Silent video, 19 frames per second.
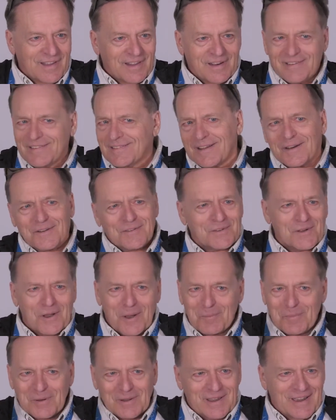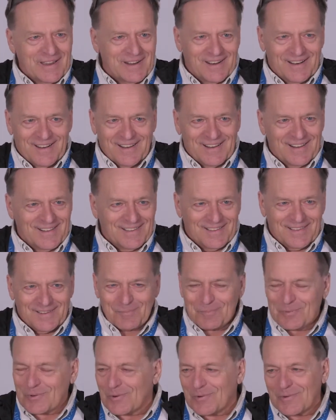and it's not as complicated and the
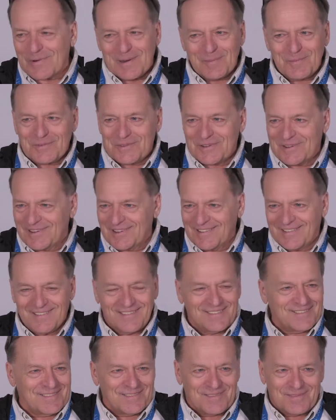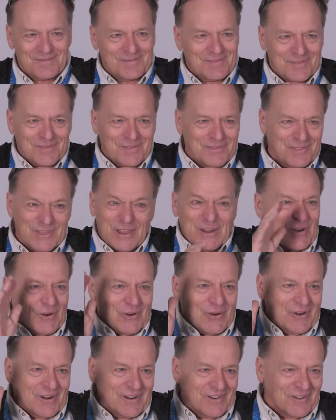programs are
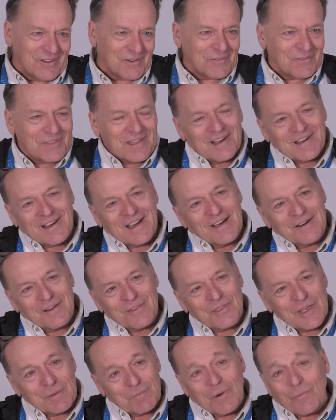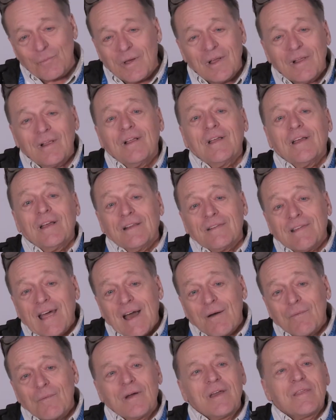thinner and all of that kind of thing. But in
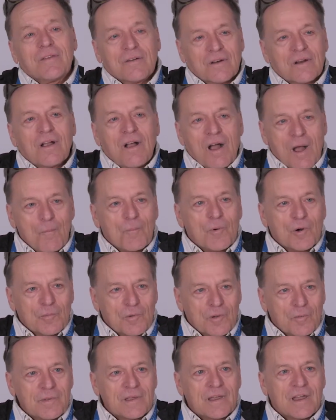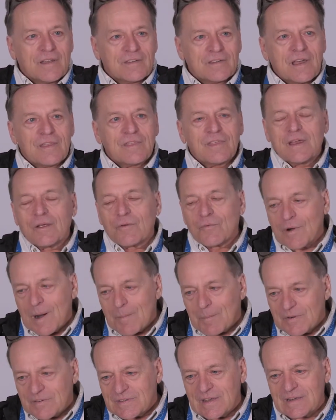that way, they're comparable because I think
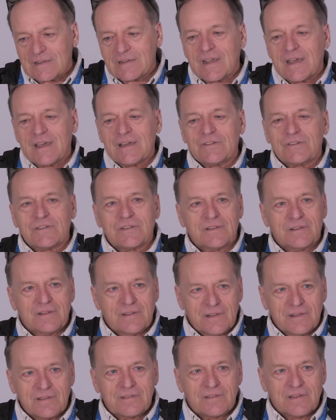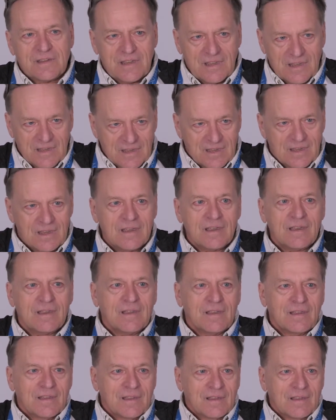representation is key.
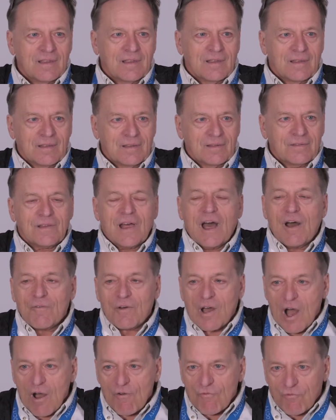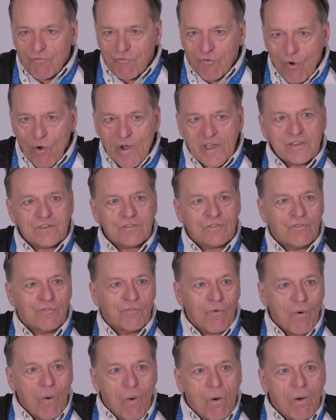A voice
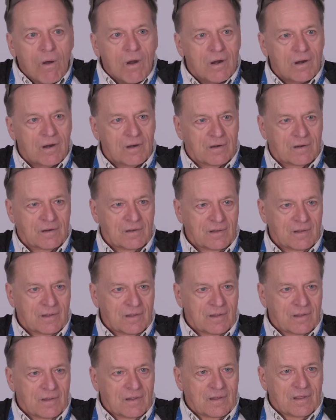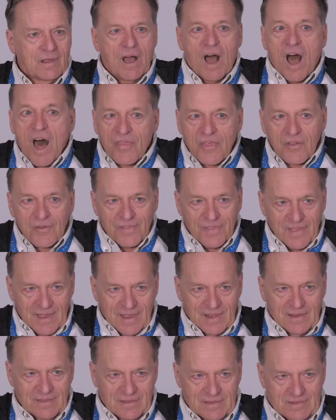for, other
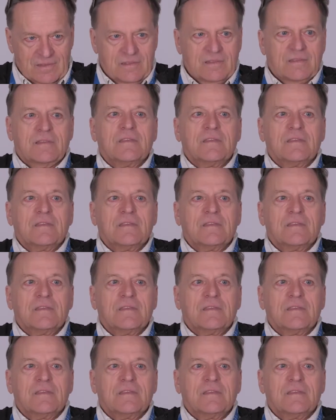than